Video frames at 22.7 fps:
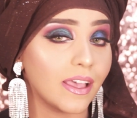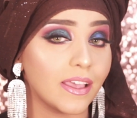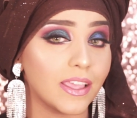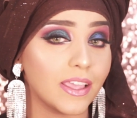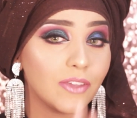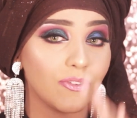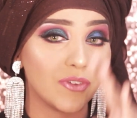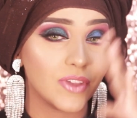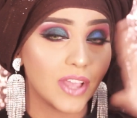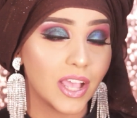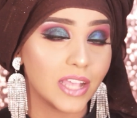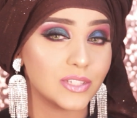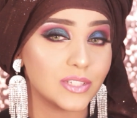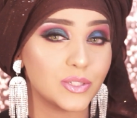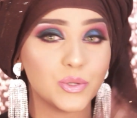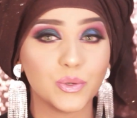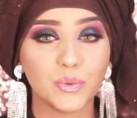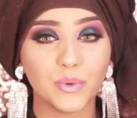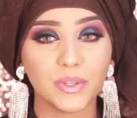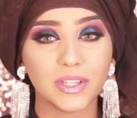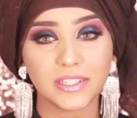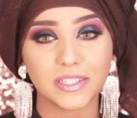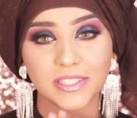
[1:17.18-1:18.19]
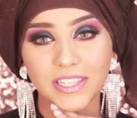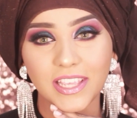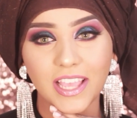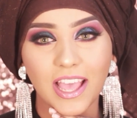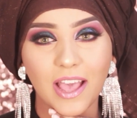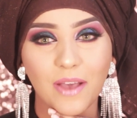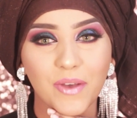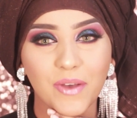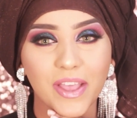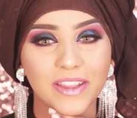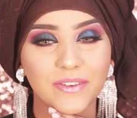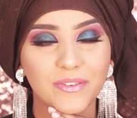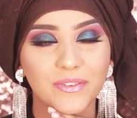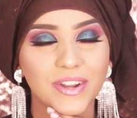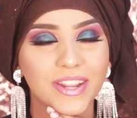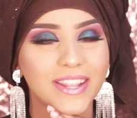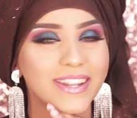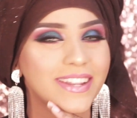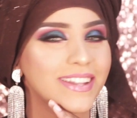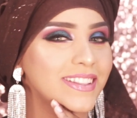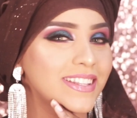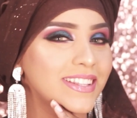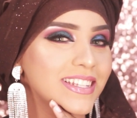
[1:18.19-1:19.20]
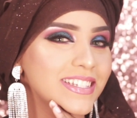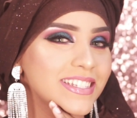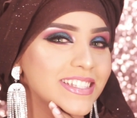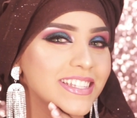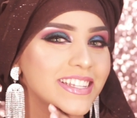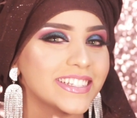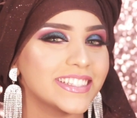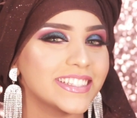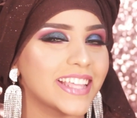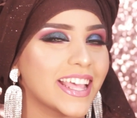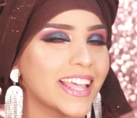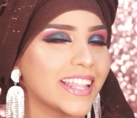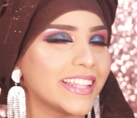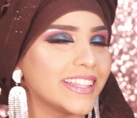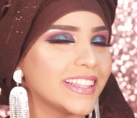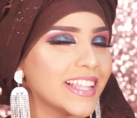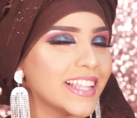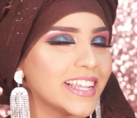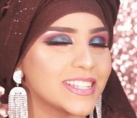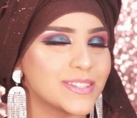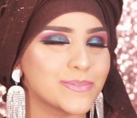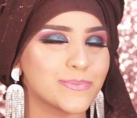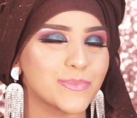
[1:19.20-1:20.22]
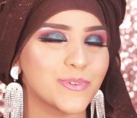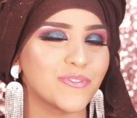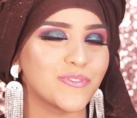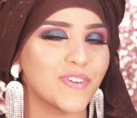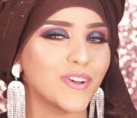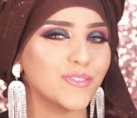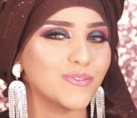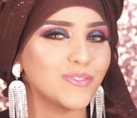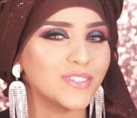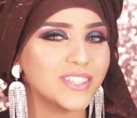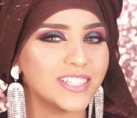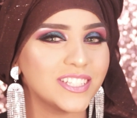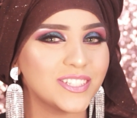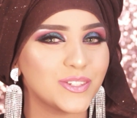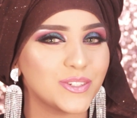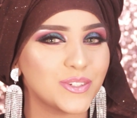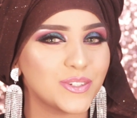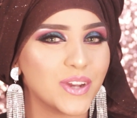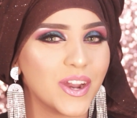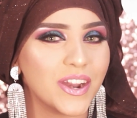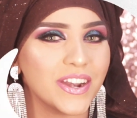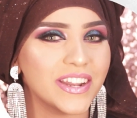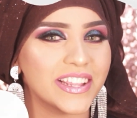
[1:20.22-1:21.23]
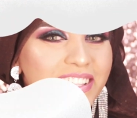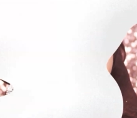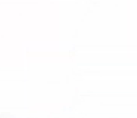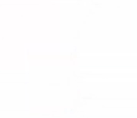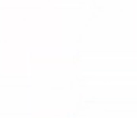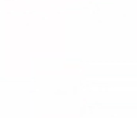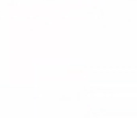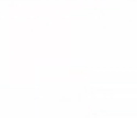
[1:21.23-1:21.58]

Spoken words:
if you guys do want to see how I created this look, then let's move on with the tutorial.